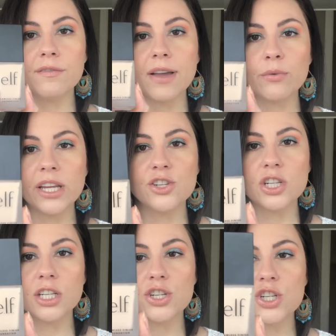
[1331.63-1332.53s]

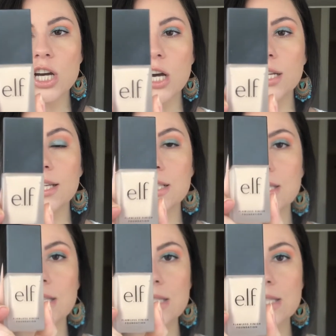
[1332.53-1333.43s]
foundation a shot.
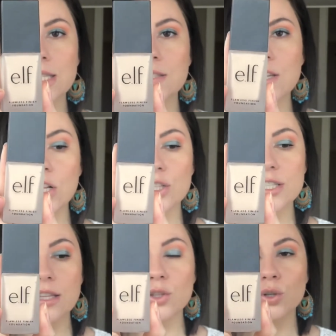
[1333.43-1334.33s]
It's
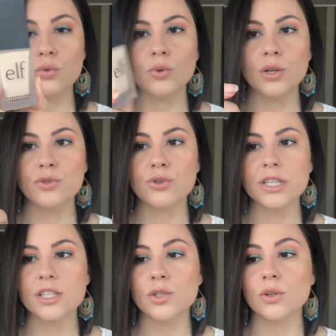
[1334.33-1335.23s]
$6 at the grocery
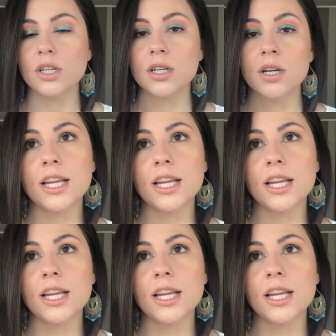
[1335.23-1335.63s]
store.